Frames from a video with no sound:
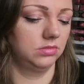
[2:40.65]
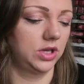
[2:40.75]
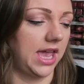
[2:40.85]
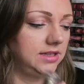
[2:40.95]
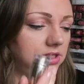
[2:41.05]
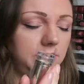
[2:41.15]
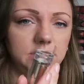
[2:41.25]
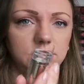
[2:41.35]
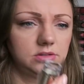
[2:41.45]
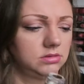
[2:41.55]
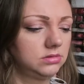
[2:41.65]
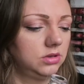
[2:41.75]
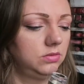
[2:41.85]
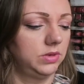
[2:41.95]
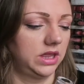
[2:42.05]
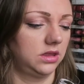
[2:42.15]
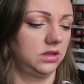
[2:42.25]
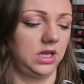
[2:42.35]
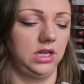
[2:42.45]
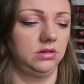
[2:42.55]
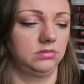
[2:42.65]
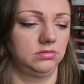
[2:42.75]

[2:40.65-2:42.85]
Okay, so it does come with a